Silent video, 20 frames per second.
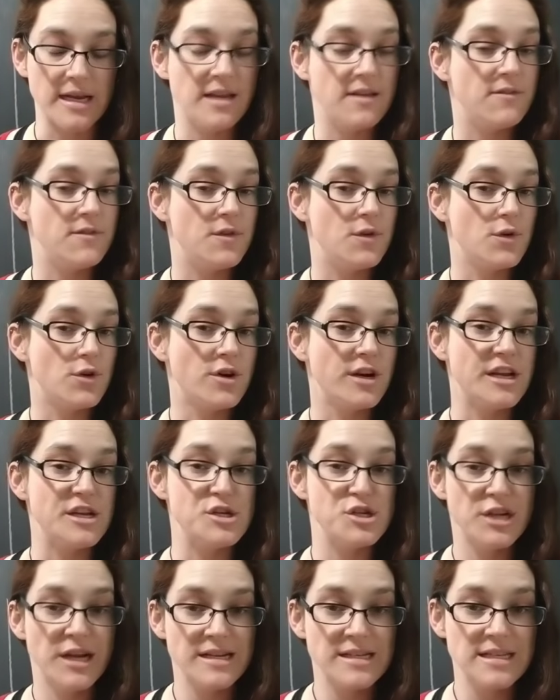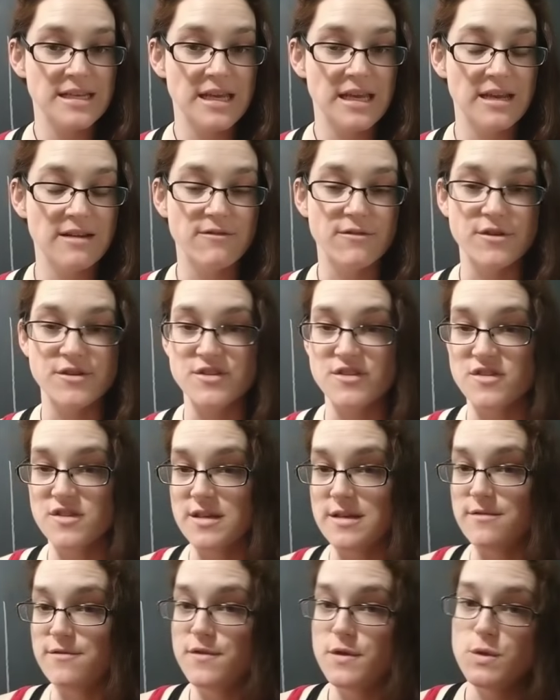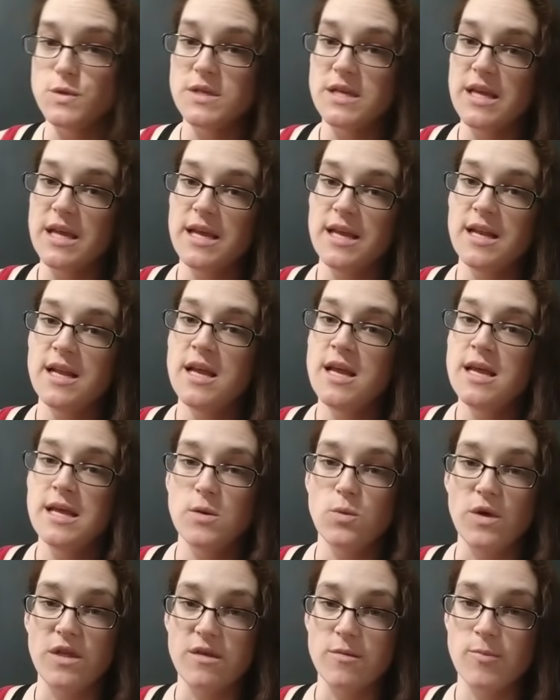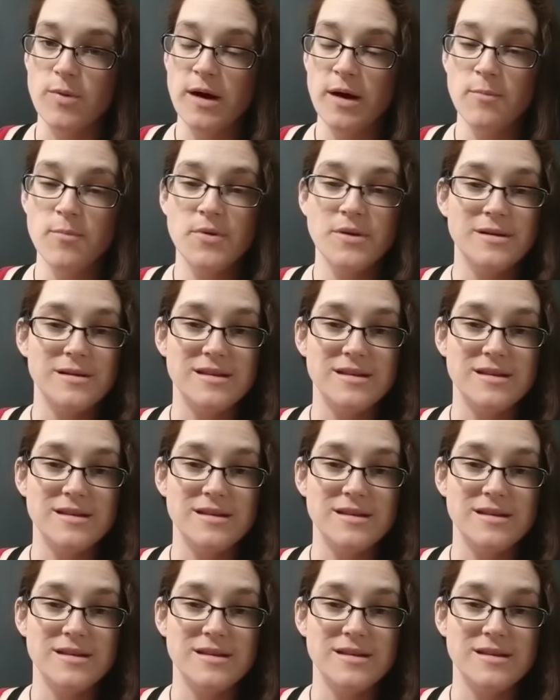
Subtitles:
If you're injecting it versus infusing it with a pump,